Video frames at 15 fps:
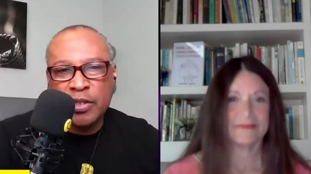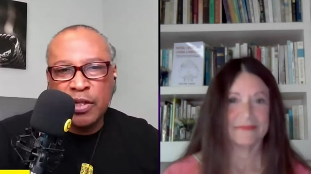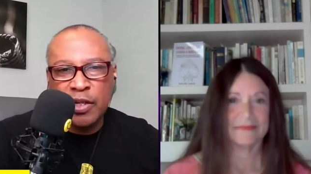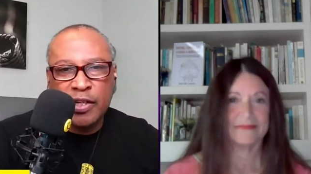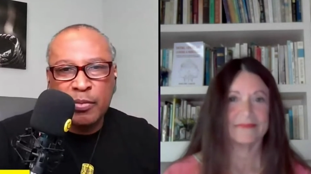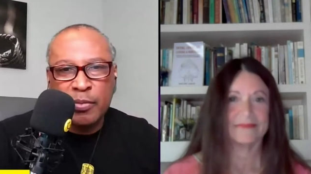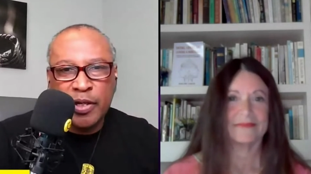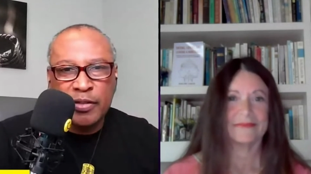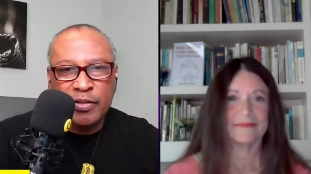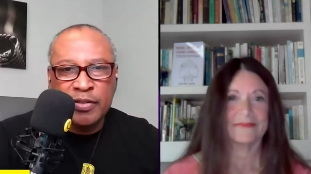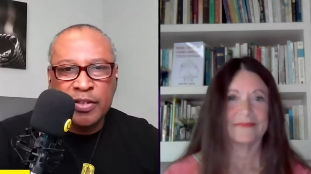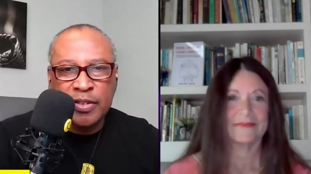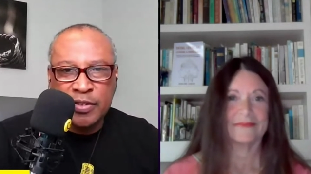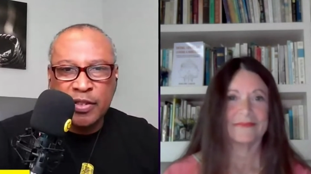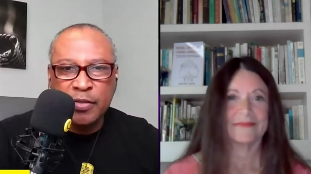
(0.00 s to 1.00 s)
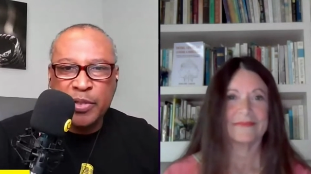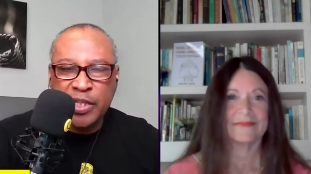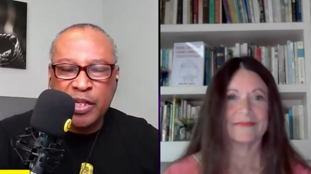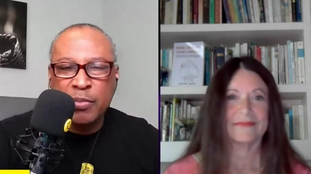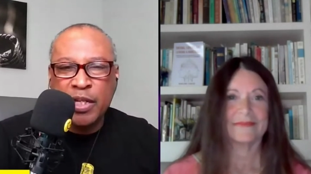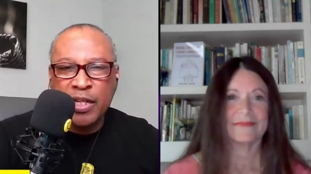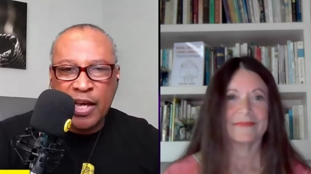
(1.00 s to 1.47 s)
Speaker 1: talking about this could
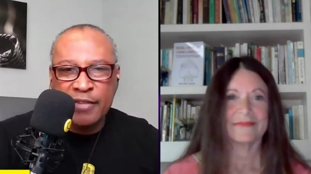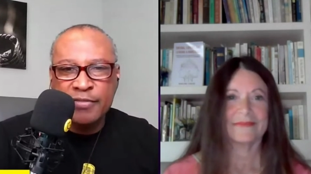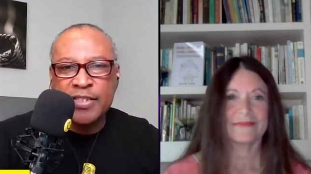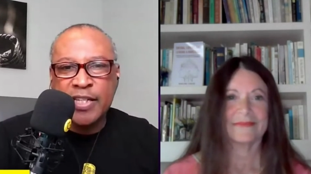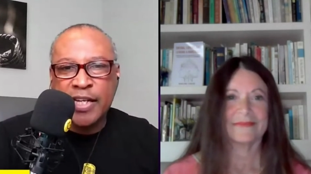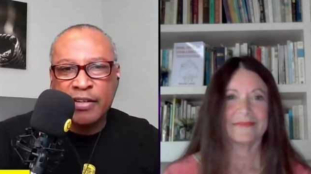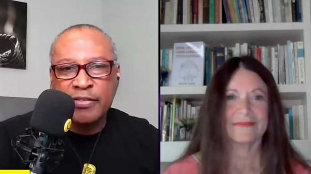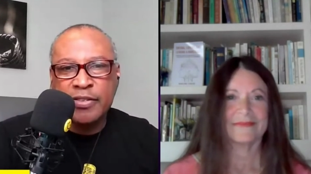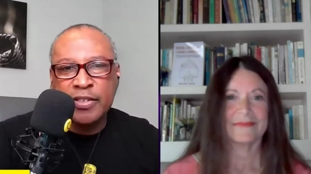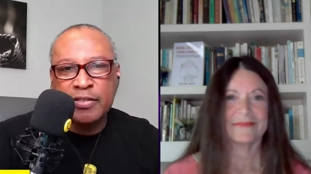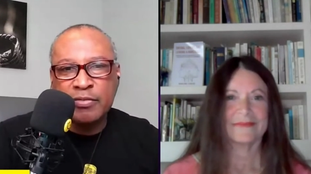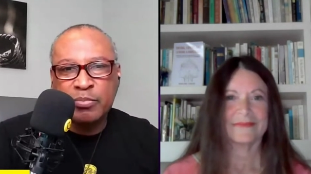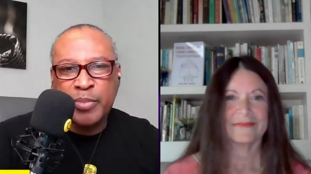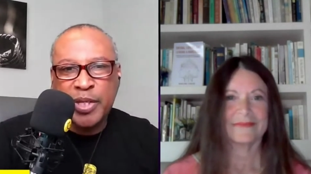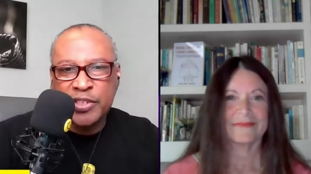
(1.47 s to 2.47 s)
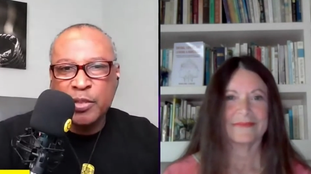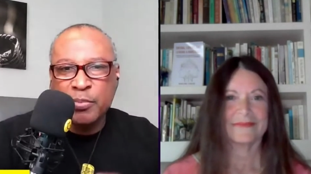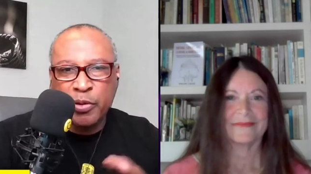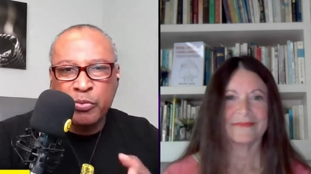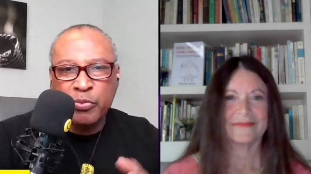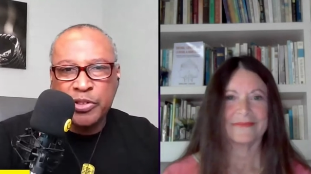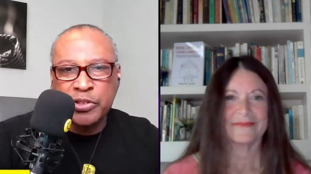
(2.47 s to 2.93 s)
become a lifestyle. Then, based
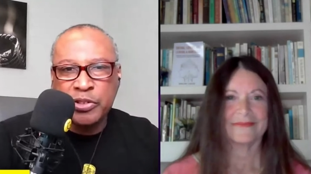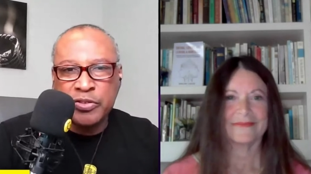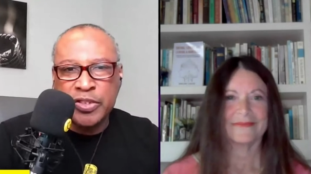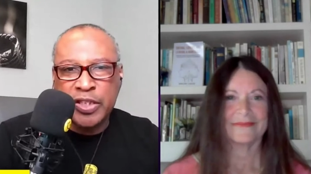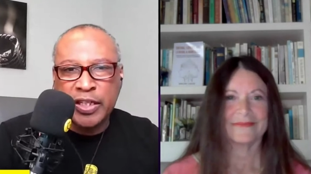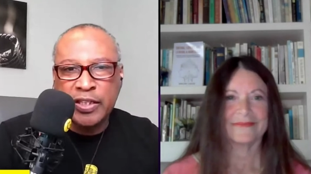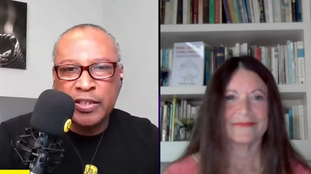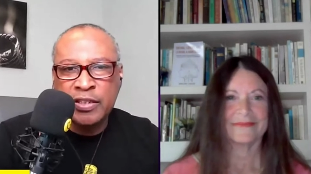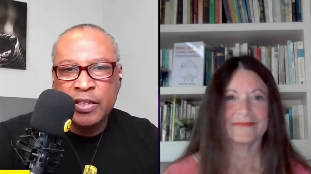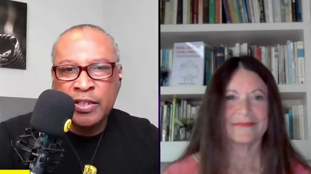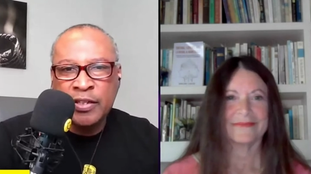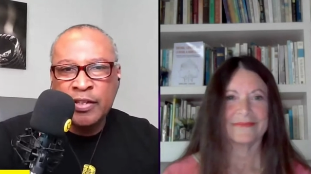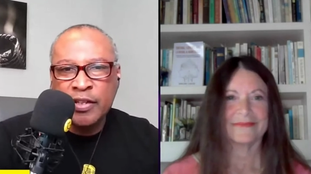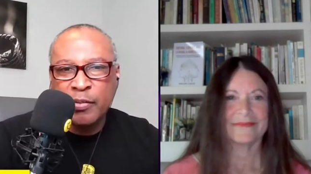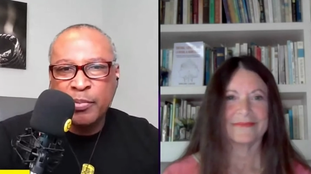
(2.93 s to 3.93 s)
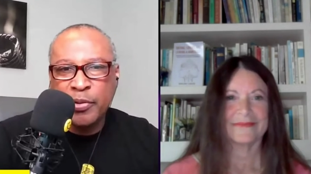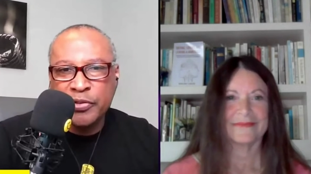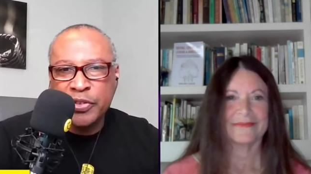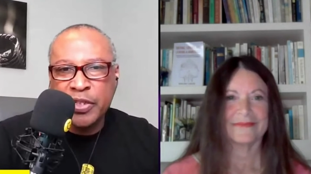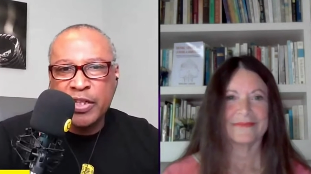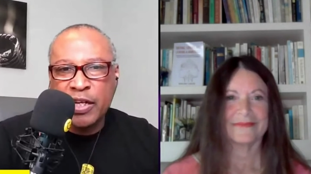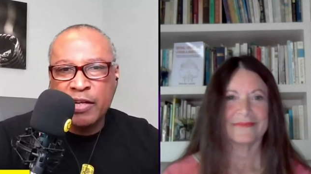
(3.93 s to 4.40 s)
upon what you're saying, a
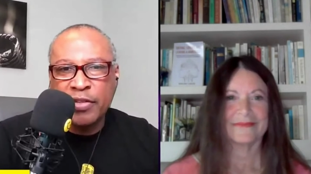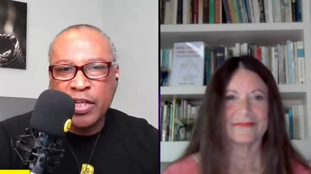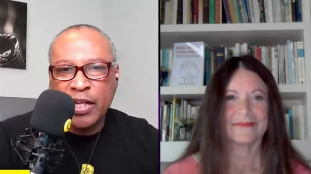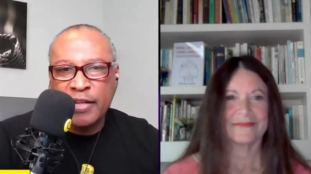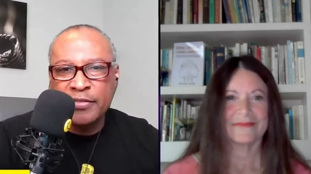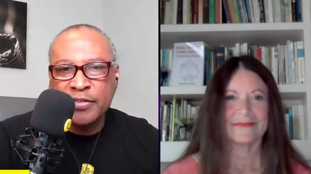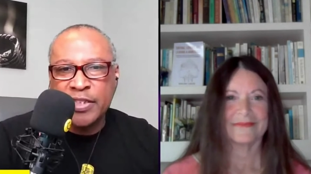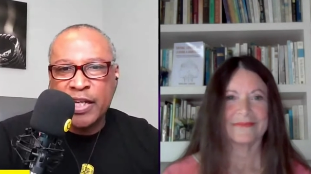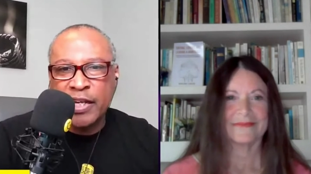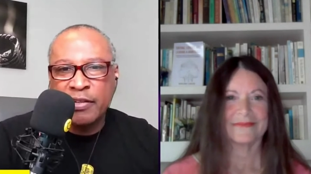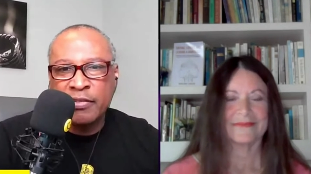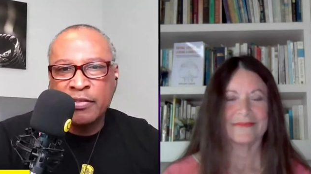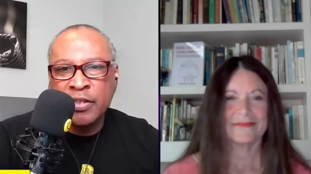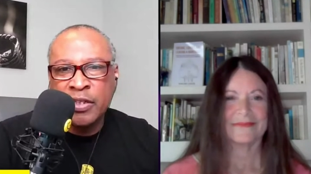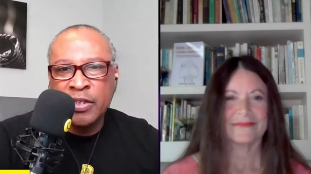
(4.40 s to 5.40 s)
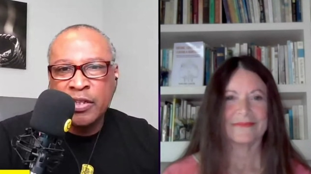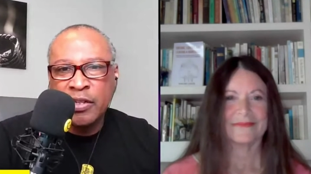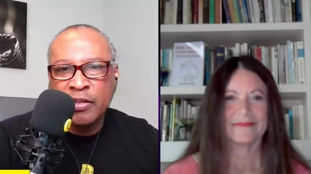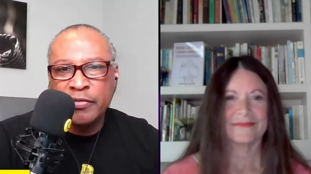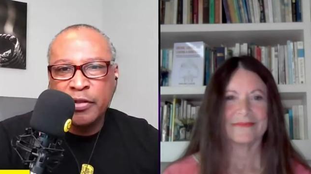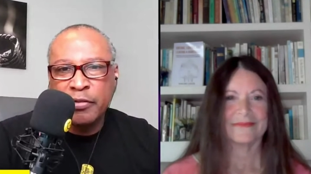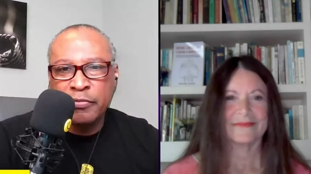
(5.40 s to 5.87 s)
person could have a lifestyle
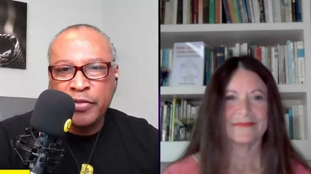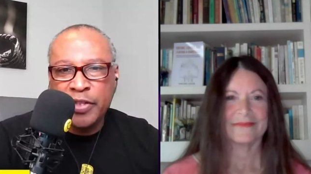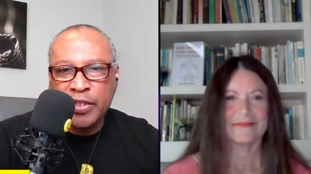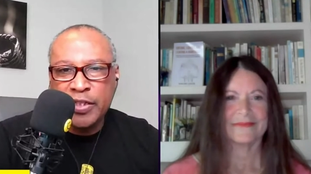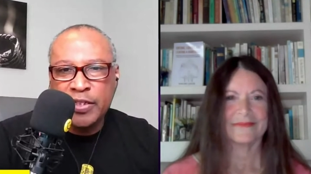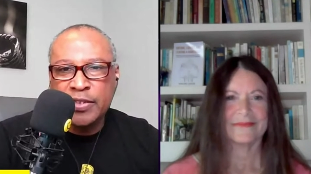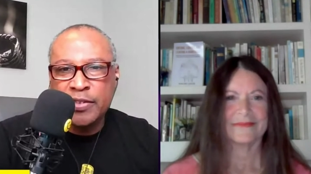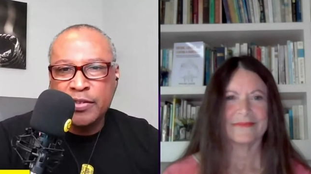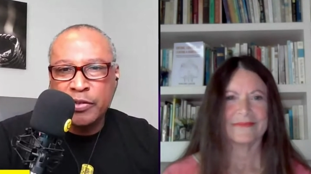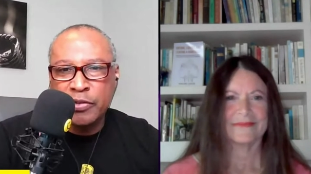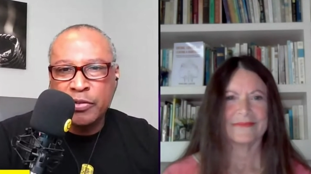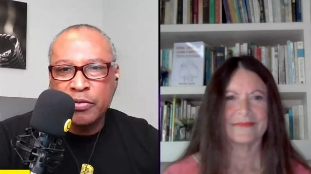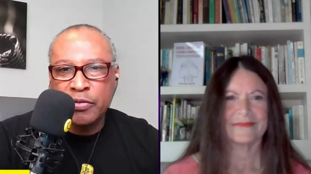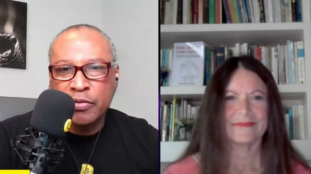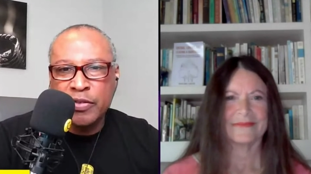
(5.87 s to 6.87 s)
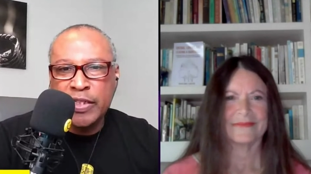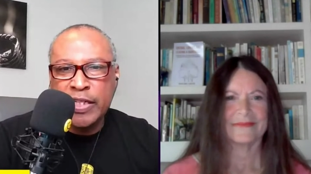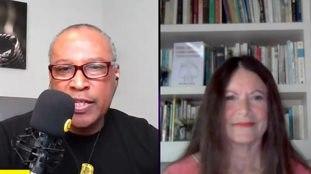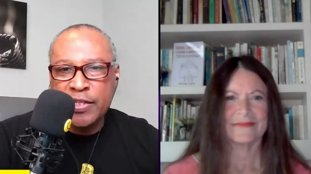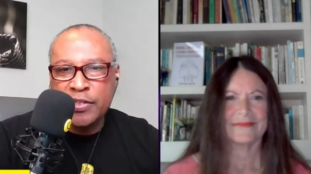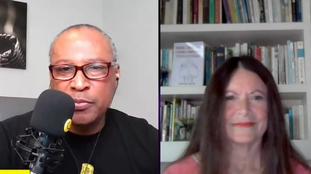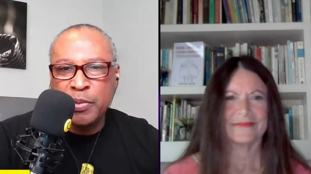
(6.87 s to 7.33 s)
of their feelings and their
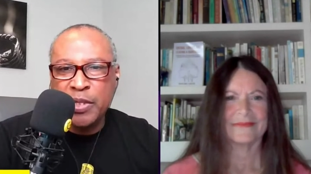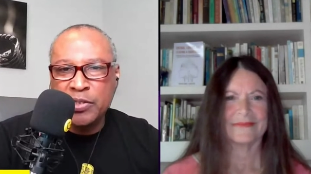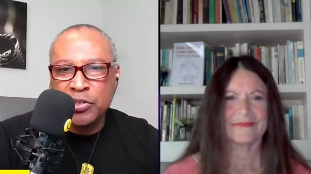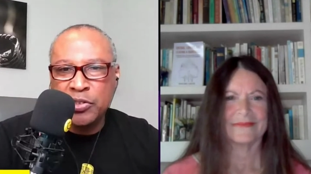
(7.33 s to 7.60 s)
needs being